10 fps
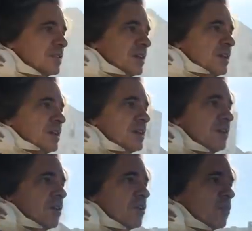
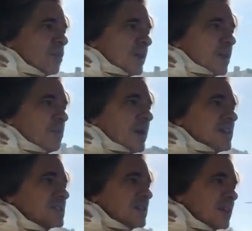a
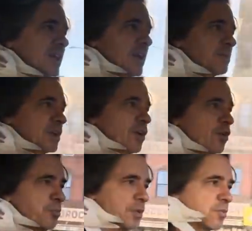medicine cabinet
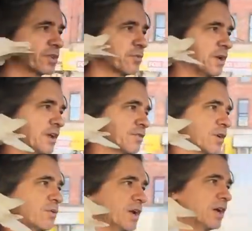open with the raven
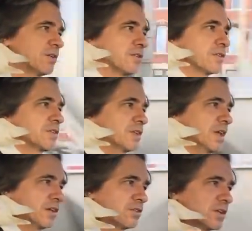around.
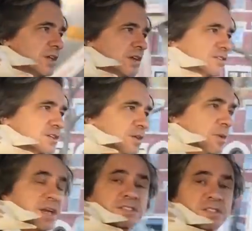They could get into the
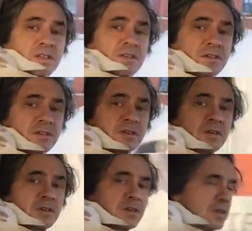medicine.
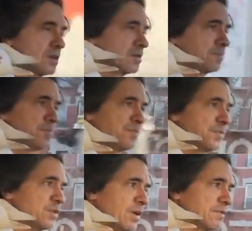
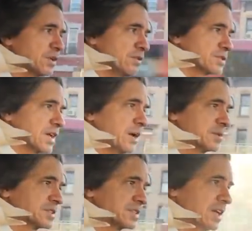You have to use
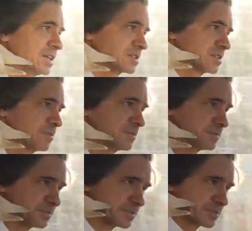common sense.
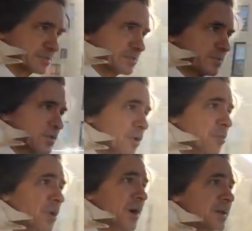
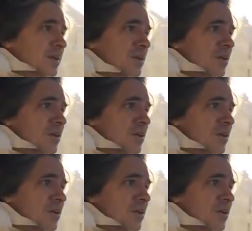But